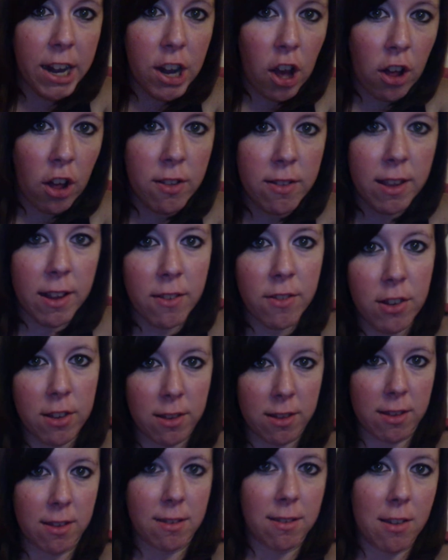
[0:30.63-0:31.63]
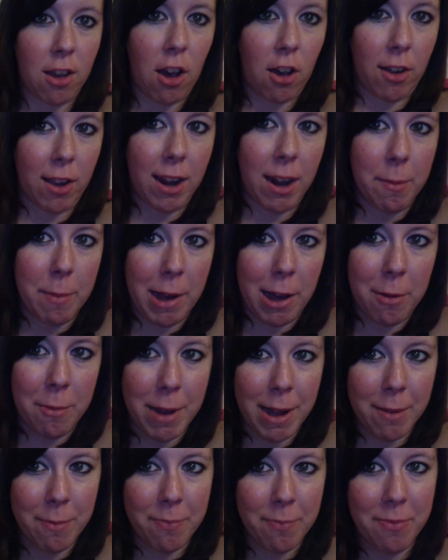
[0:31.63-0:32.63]
y'all instead of just talking about
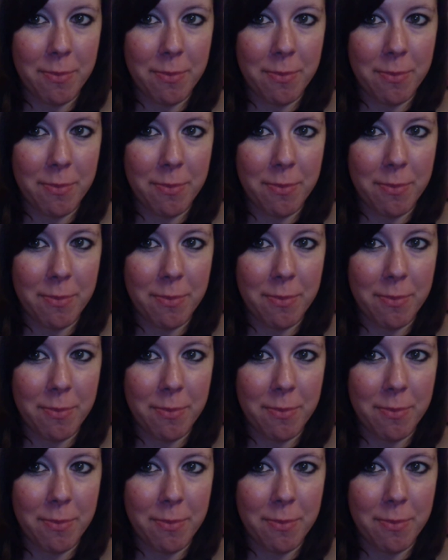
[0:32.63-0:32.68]
my